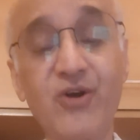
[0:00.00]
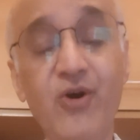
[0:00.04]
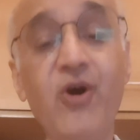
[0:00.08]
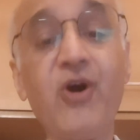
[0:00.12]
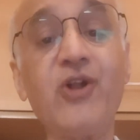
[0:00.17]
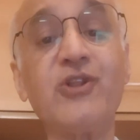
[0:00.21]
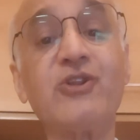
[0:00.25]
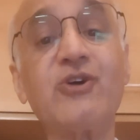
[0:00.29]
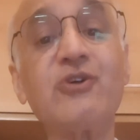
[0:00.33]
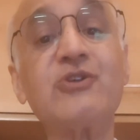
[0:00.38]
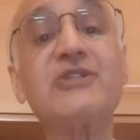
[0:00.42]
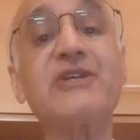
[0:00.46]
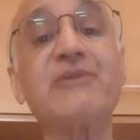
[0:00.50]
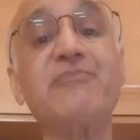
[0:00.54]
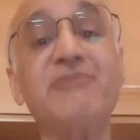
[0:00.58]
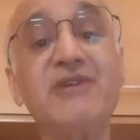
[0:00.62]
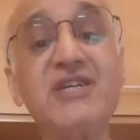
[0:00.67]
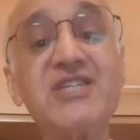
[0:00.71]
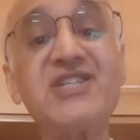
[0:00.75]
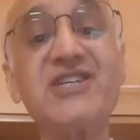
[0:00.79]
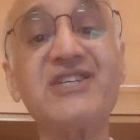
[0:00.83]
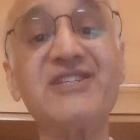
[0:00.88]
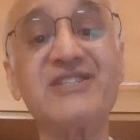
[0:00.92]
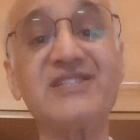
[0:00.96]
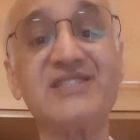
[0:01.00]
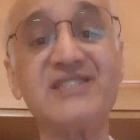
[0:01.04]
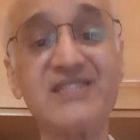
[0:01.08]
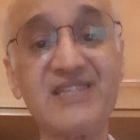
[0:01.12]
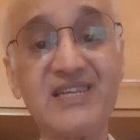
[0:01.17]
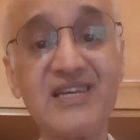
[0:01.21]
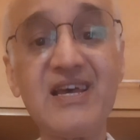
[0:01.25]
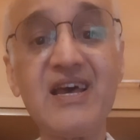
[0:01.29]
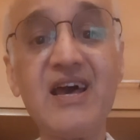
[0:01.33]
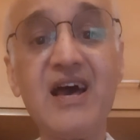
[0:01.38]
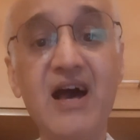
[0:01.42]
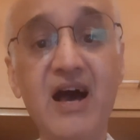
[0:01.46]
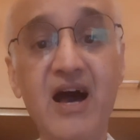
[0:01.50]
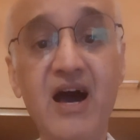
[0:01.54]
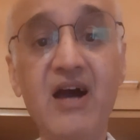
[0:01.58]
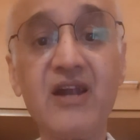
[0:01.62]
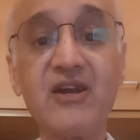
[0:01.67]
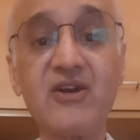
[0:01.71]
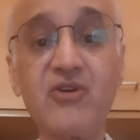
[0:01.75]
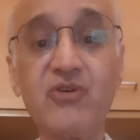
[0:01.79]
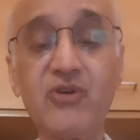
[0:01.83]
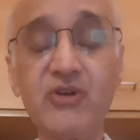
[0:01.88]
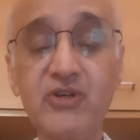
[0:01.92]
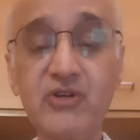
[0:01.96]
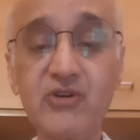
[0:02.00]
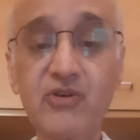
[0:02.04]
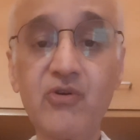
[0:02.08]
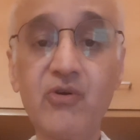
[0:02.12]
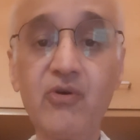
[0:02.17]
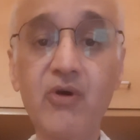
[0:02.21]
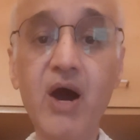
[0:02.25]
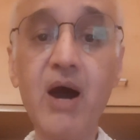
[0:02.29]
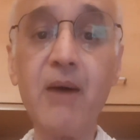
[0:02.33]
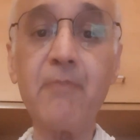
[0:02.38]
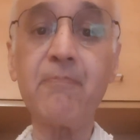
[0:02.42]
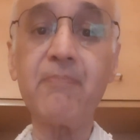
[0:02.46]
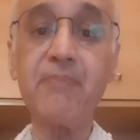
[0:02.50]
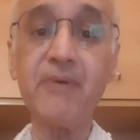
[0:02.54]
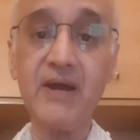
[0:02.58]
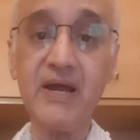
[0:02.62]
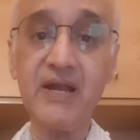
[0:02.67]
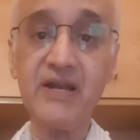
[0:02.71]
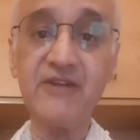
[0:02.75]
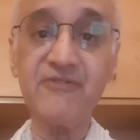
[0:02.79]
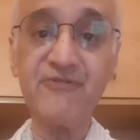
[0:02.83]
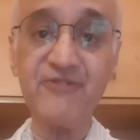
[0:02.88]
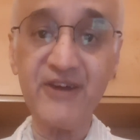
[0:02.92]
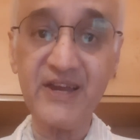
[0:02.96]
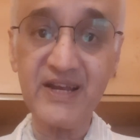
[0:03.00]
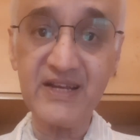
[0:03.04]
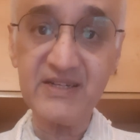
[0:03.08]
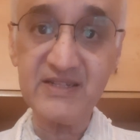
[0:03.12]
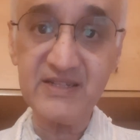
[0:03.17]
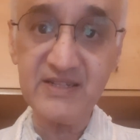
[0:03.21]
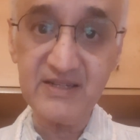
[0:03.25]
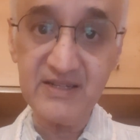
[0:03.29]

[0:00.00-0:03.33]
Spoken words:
all those emissions are going to go up and affect